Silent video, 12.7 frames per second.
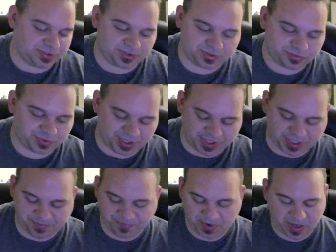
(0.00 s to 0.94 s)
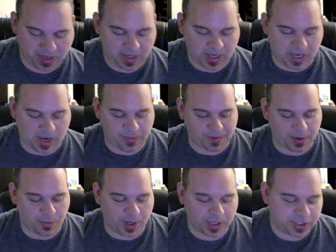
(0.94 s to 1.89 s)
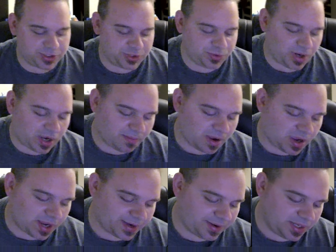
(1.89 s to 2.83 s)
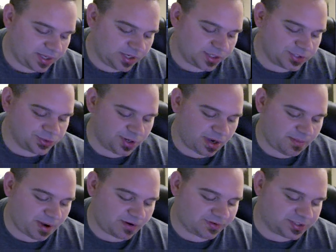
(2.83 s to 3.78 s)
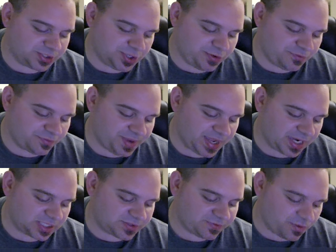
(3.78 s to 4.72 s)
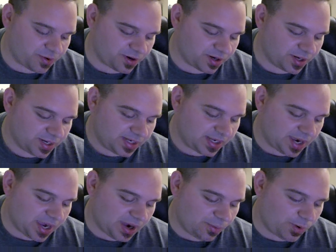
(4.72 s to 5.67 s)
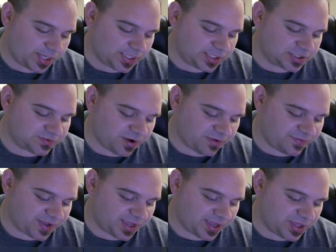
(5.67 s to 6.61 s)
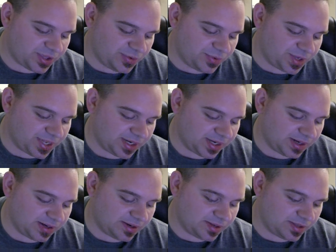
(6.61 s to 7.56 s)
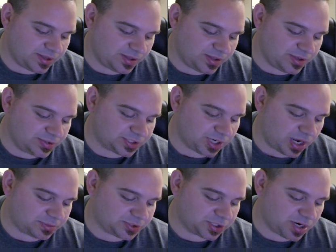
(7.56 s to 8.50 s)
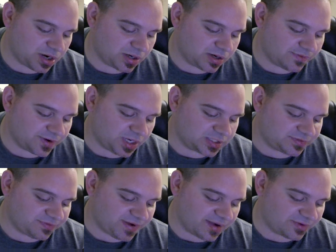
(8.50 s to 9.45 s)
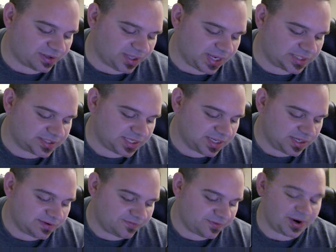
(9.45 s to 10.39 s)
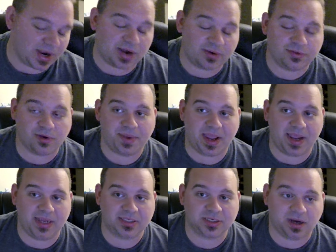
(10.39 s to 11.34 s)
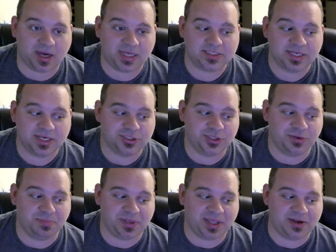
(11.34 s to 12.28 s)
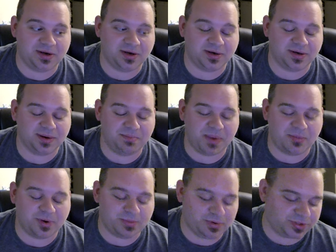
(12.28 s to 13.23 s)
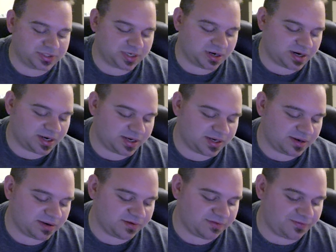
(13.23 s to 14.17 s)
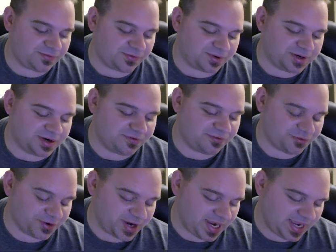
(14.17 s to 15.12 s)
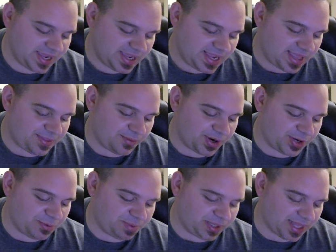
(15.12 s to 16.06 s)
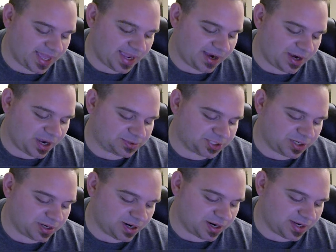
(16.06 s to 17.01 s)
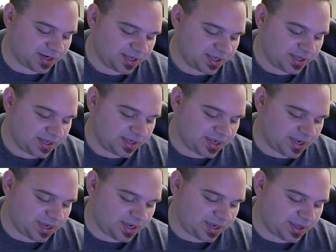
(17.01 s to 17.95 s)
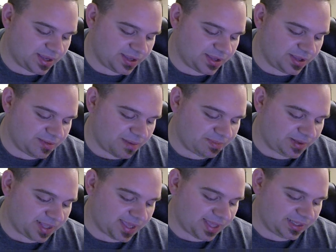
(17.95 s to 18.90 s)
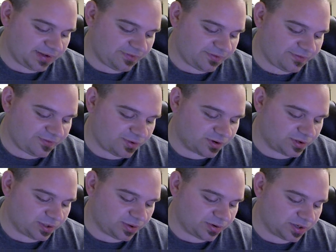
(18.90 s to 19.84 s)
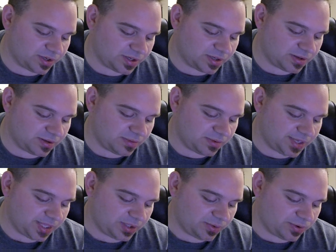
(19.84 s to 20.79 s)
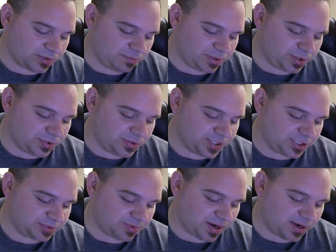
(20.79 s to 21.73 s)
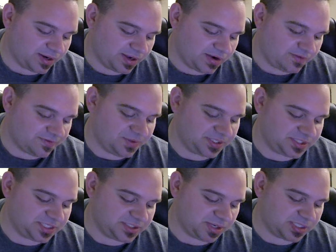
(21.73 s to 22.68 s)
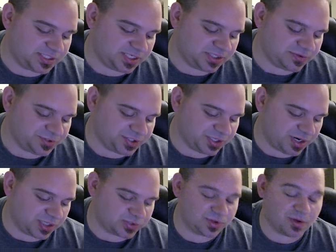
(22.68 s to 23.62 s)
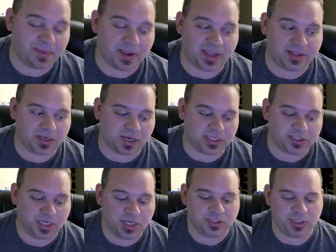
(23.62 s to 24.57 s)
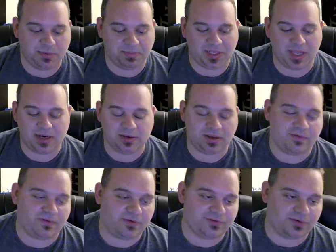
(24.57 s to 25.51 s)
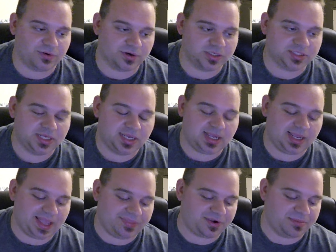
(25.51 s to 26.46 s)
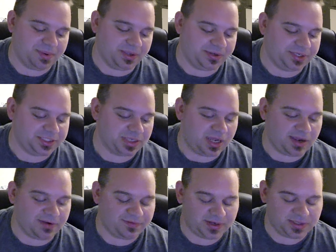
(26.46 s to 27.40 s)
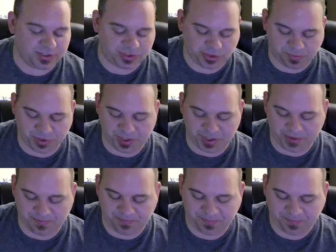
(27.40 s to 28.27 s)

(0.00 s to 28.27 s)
So it's really good. We play one Kuzuhamon. Kuzuhamon is new from EX4. When digivolving, you can use an option card of cost 5 or less from your hand without paying its cost. So you can play your memory boost card for free. And then when you play an option card, you may play a level 4 or lower yellow or blue Digimon from this Digimon's Digivolution cards without paying the cost. So you can play your level 4s, get their abilities off. Super good.